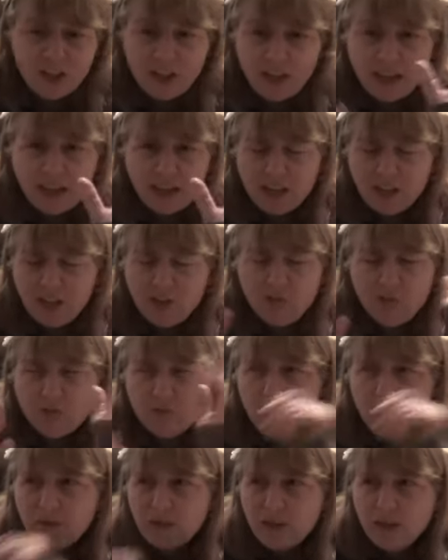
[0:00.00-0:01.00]
Like,
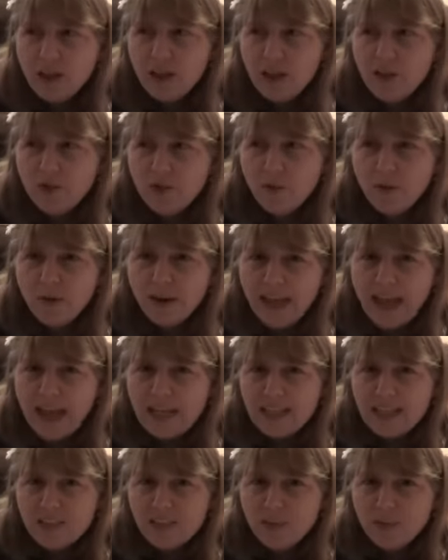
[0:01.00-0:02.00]
you don't
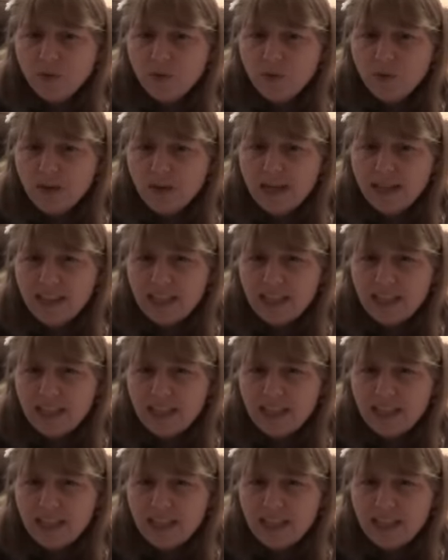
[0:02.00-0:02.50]
get to